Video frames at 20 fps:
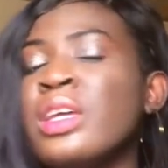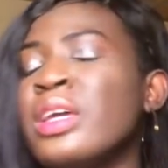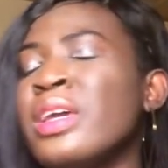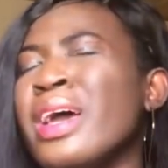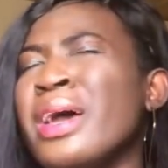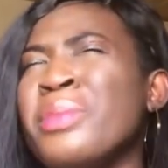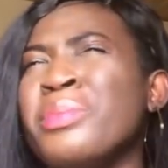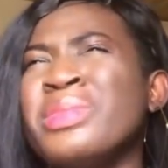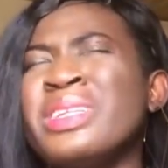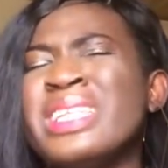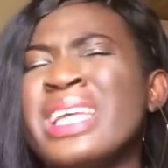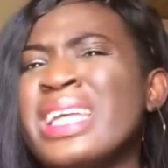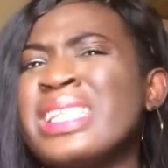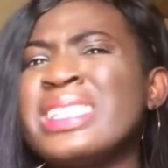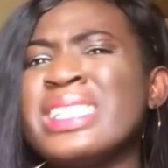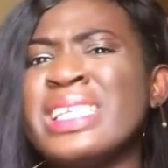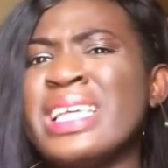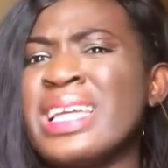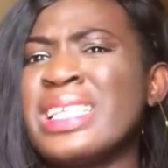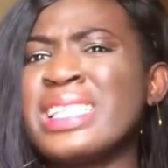
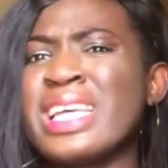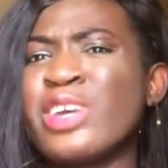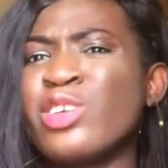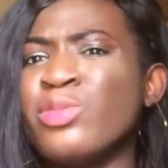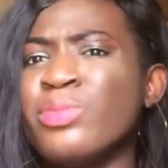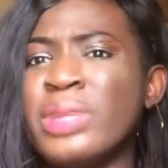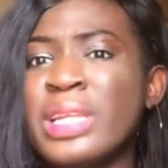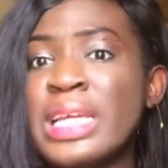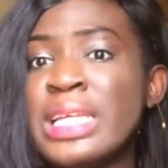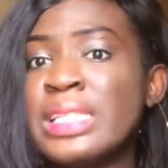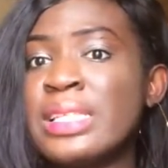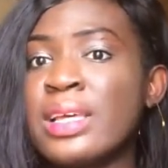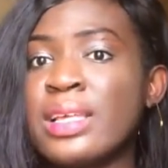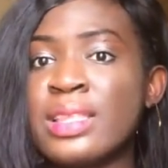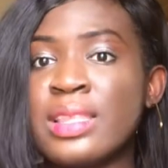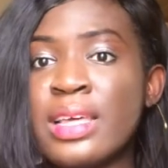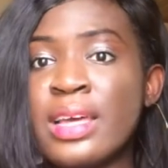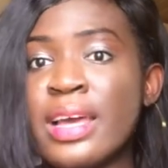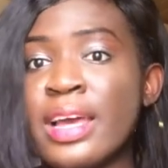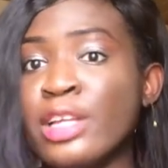dirt gets accumulated
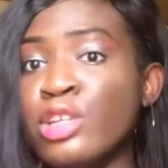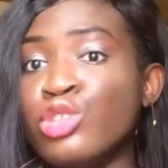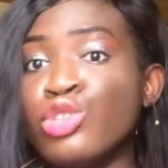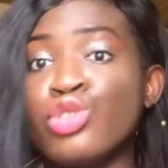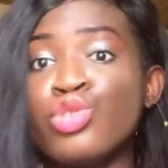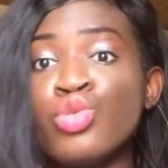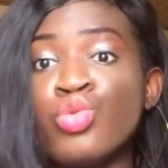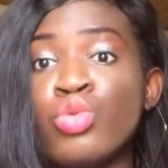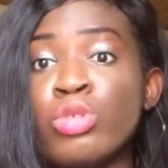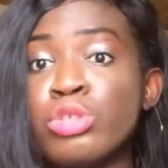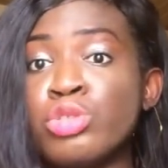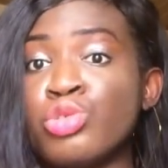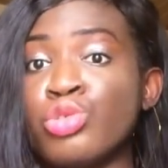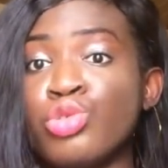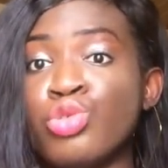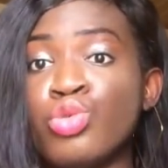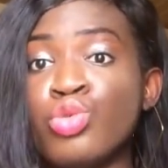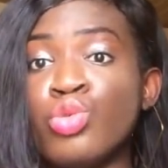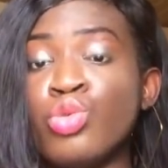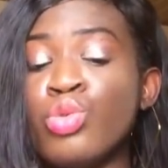there, and you don't know what to
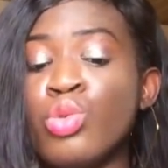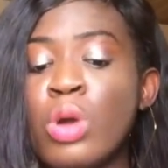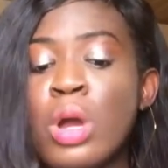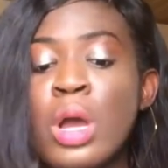do.